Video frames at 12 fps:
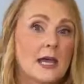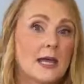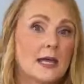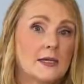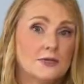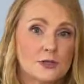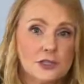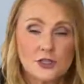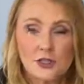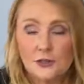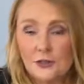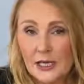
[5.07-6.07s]
a
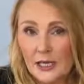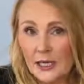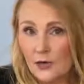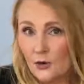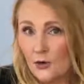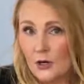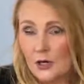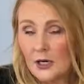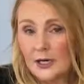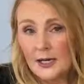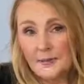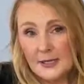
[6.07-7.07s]
traditional cake
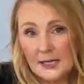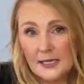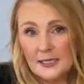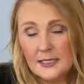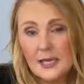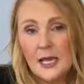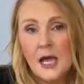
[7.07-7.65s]
or cupcakes.